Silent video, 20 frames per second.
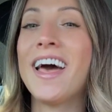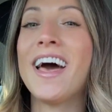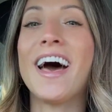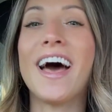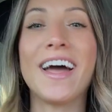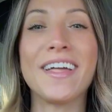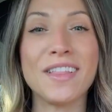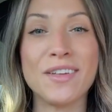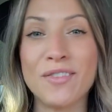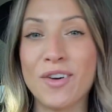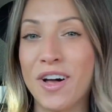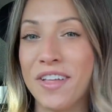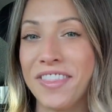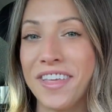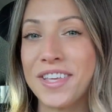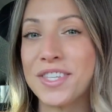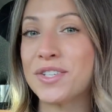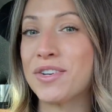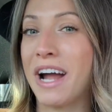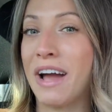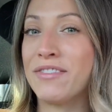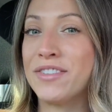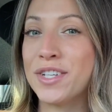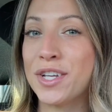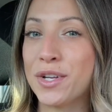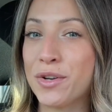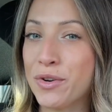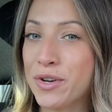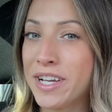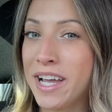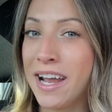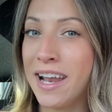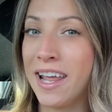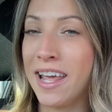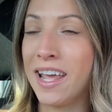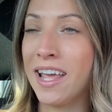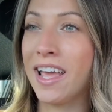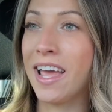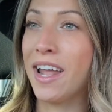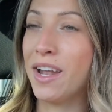I love all things crafting and
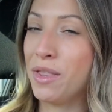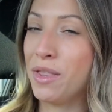creating and